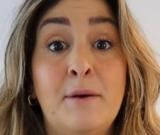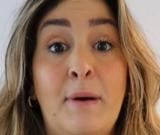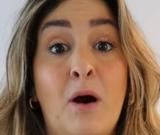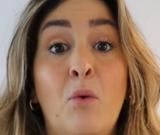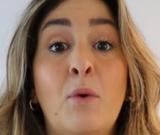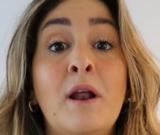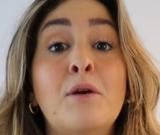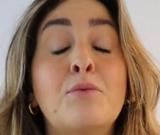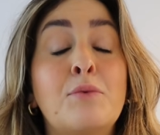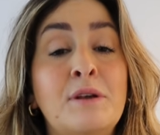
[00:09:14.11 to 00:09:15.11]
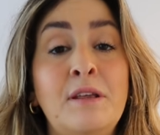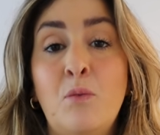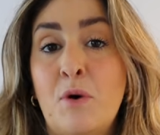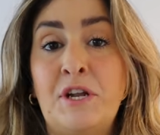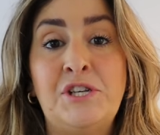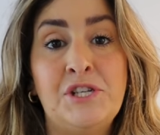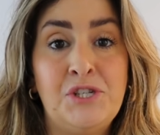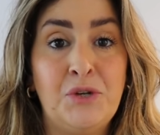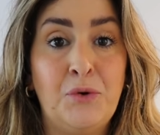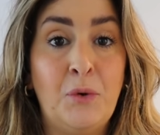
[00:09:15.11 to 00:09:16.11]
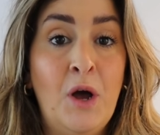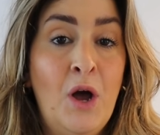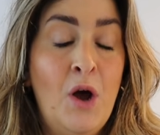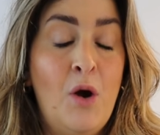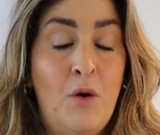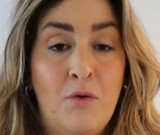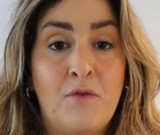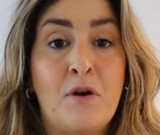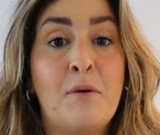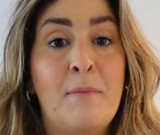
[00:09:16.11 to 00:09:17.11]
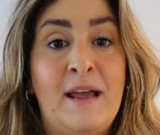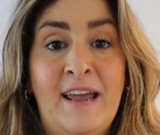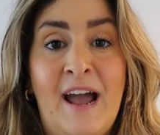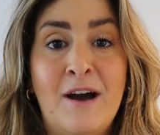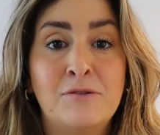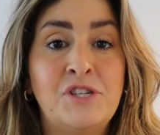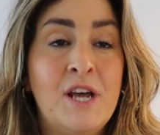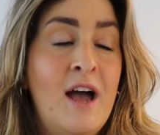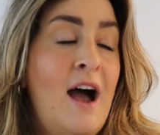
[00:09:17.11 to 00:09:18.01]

about what I really wanted to do over my couch.